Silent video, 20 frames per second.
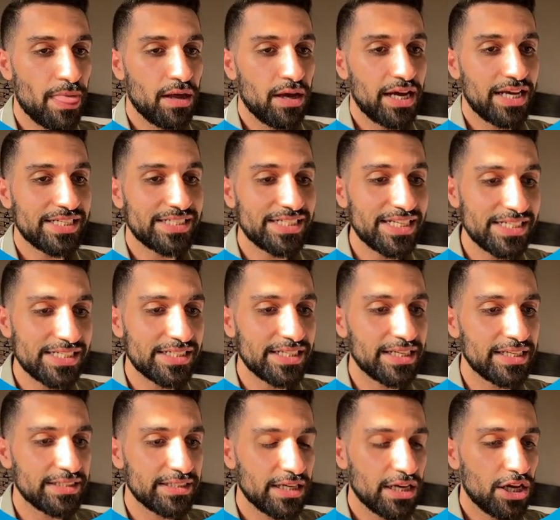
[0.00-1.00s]

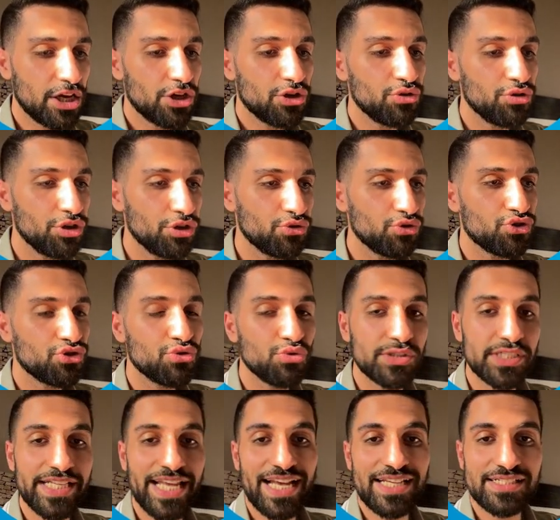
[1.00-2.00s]
assistant. You need to
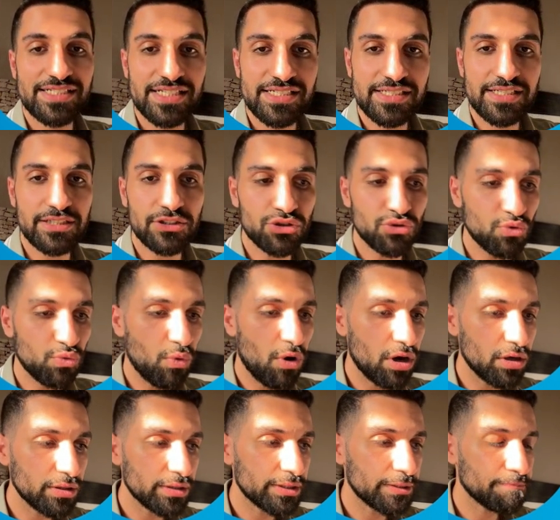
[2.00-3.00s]
choose the assistant you
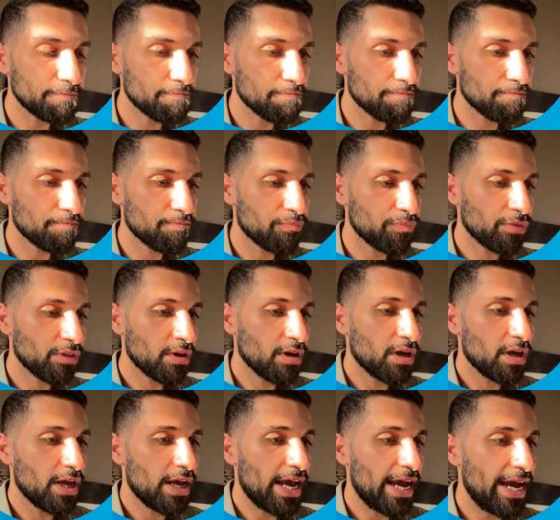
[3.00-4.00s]
want,
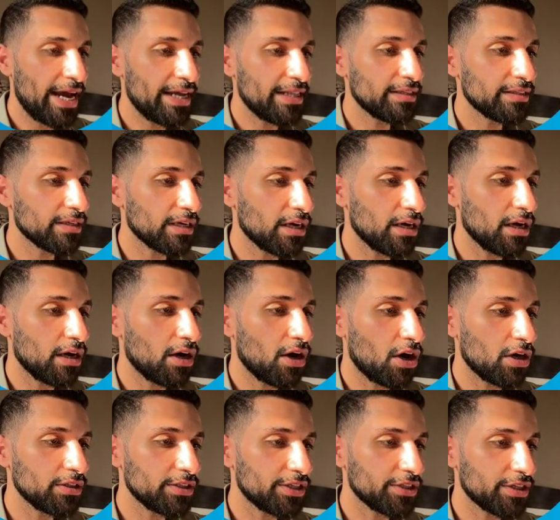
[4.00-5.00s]
and
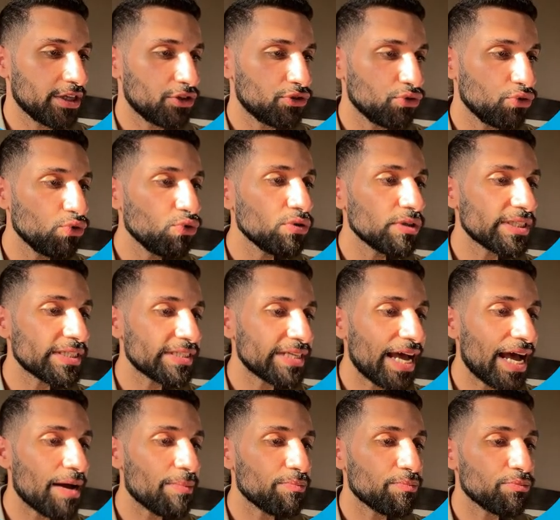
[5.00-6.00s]
under the tools
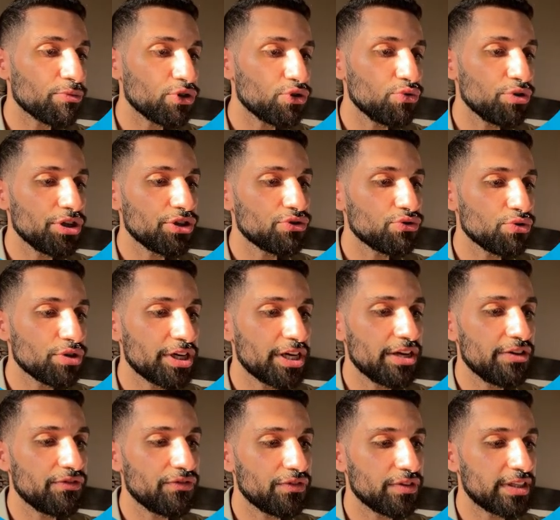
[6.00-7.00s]
tab you need to
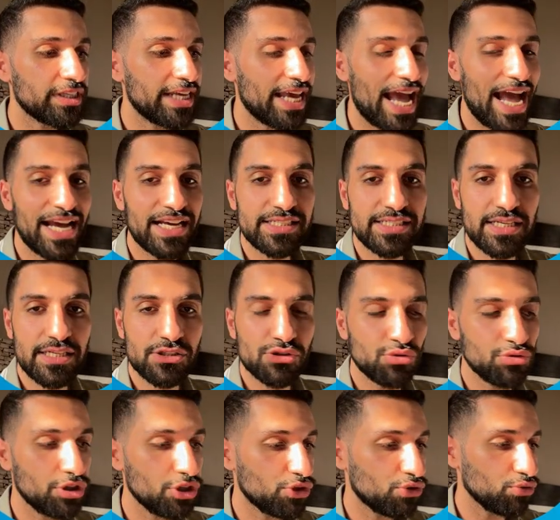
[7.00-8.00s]
give the access to
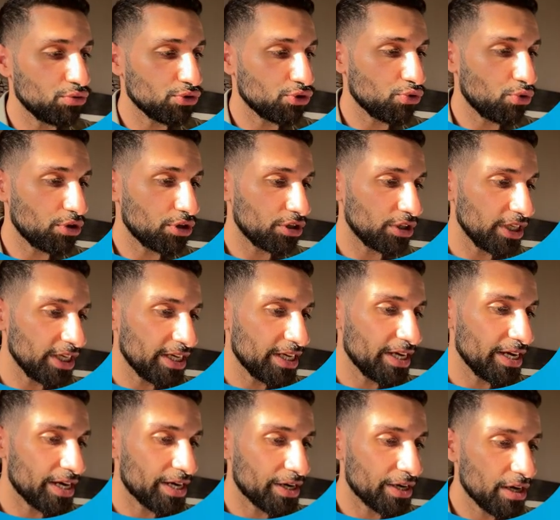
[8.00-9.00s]
these tools. So click
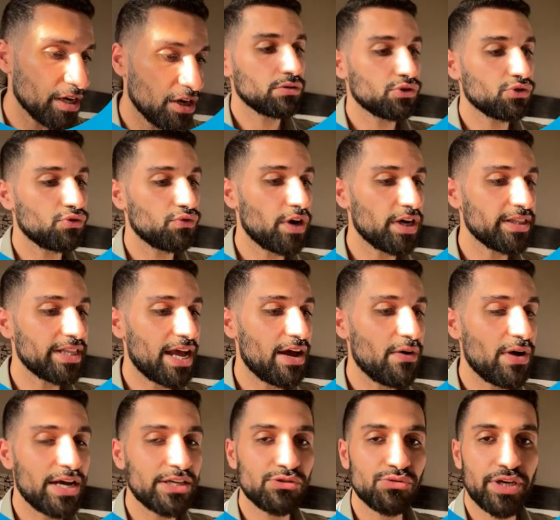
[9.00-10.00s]
here. So right now,
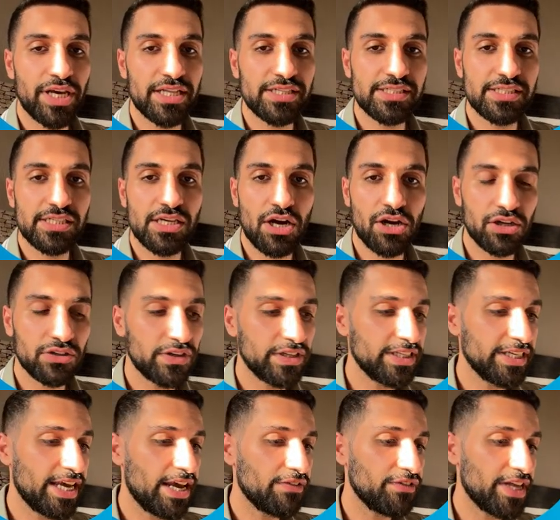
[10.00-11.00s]
as you can see, I already
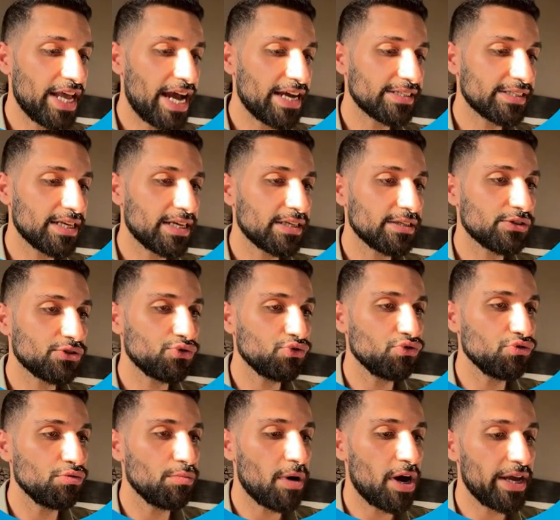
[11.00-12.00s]
gave the access to
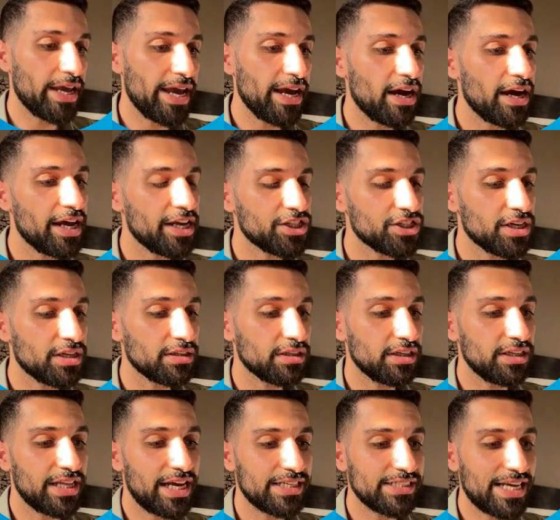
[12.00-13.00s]
my AI agent.
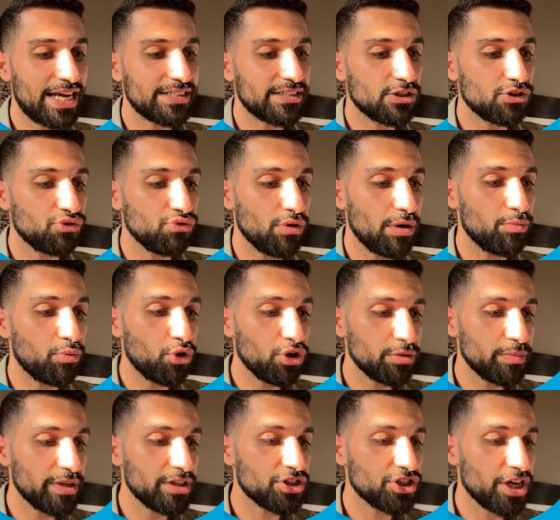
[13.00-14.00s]
It has access to
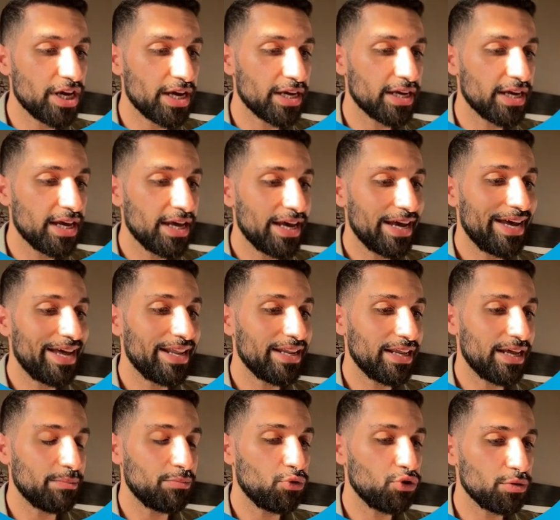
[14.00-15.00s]
appointment check and
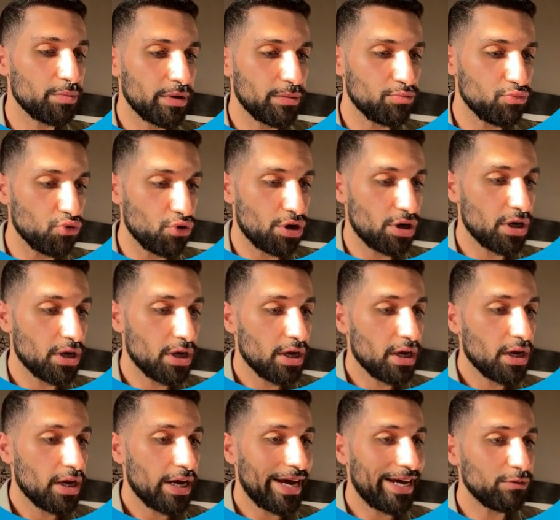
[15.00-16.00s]
appointment book.
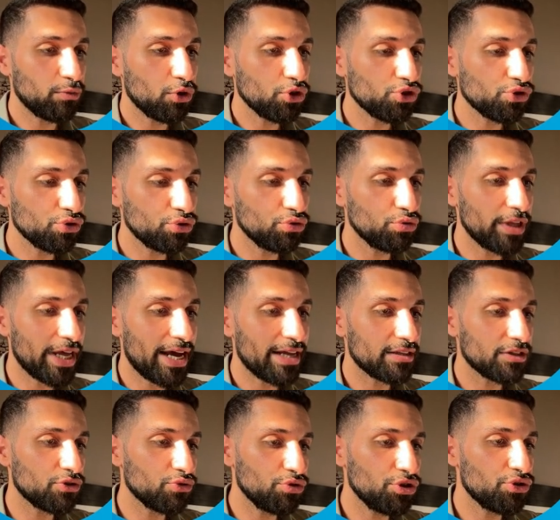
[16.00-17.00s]
And once you do that,
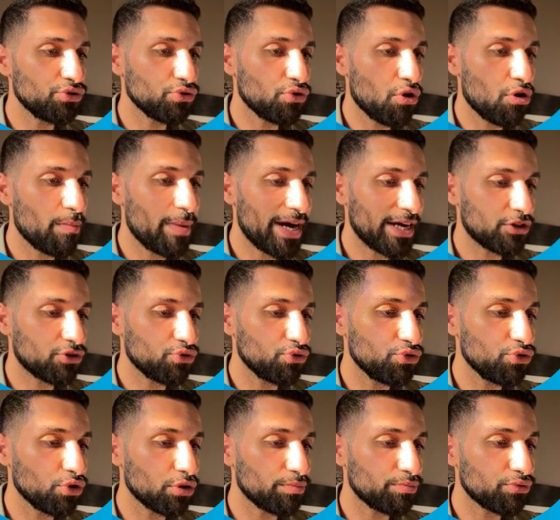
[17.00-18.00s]
you need to go back to
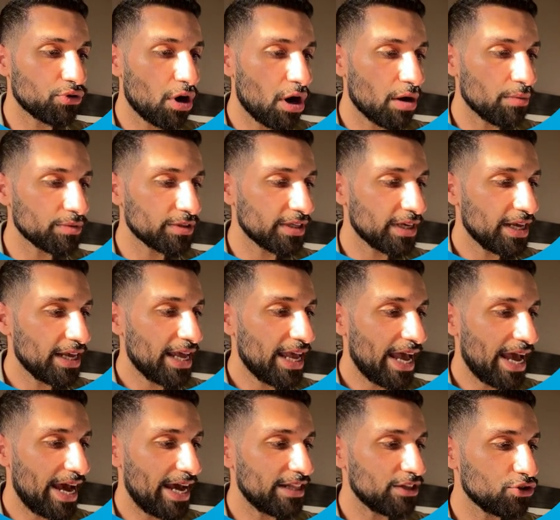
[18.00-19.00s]
your prompt,
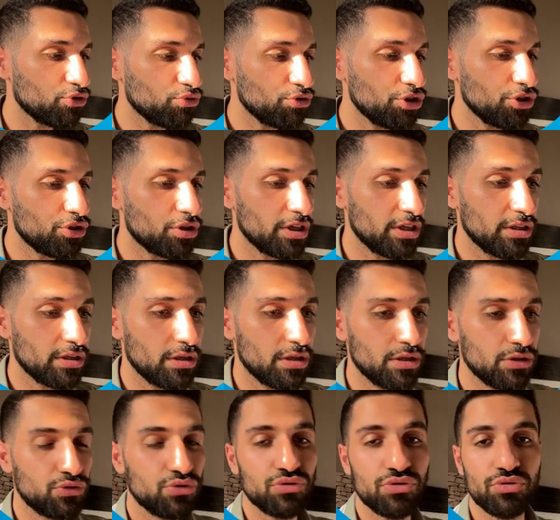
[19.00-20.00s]
and you need
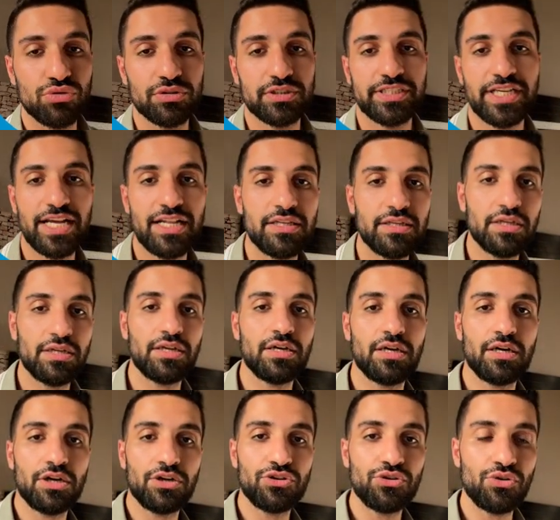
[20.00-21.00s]
to tell
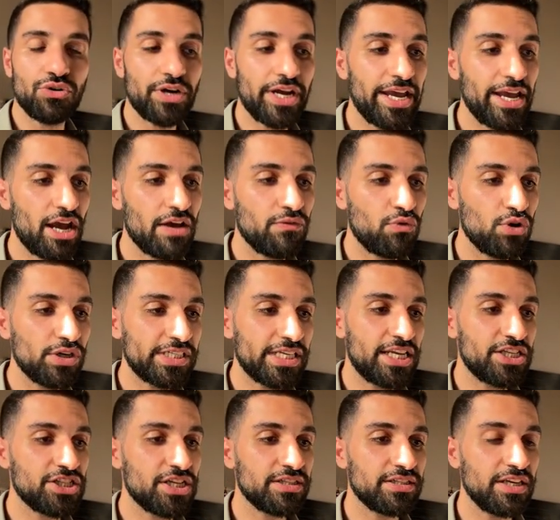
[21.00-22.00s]
your AI voice
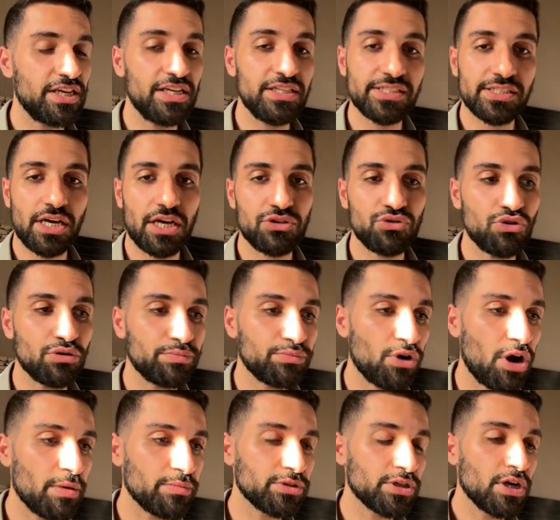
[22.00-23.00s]
agent inside your
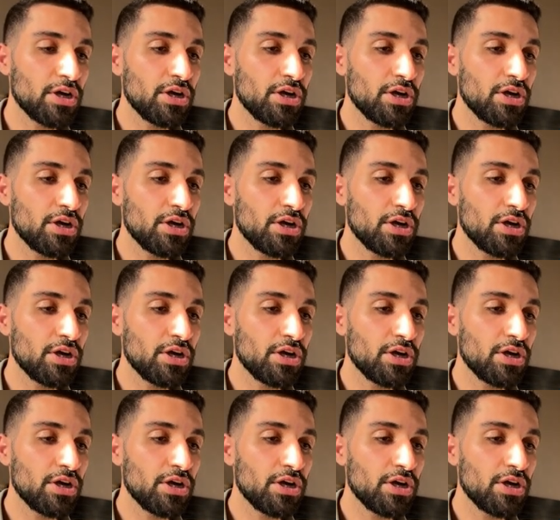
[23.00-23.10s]
prompt